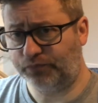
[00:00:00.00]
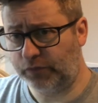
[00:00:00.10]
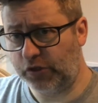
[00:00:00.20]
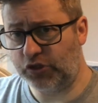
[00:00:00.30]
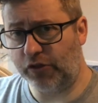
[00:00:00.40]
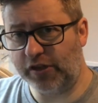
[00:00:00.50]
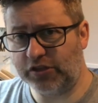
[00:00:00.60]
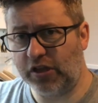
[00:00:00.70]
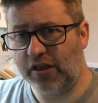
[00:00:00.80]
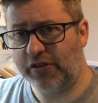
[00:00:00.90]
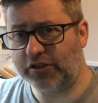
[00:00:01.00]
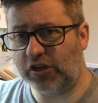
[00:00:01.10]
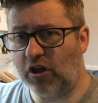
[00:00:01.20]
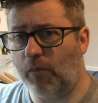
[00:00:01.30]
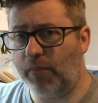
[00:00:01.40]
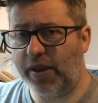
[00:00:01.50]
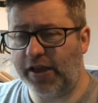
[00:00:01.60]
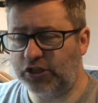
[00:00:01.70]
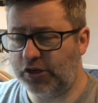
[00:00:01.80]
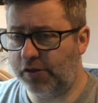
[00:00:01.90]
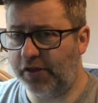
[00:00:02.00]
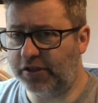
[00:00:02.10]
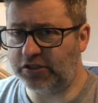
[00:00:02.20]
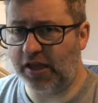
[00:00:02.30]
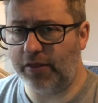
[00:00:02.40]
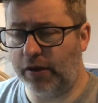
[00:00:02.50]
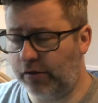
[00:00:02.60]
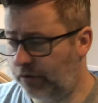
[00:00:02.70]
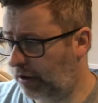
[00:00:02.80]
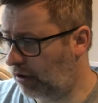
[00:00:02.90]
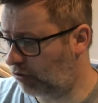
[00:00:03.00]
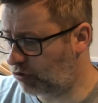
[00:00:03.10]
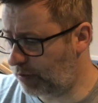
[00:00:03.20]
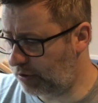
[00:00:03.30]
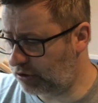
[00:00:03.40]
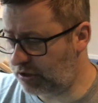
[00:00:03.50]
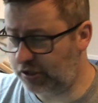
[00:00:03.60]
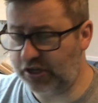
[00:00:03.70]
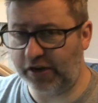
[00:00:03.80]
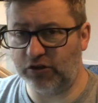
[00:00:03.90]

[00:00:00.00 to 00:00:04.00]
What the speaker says: So there's a combination of things there that contribute to the channel.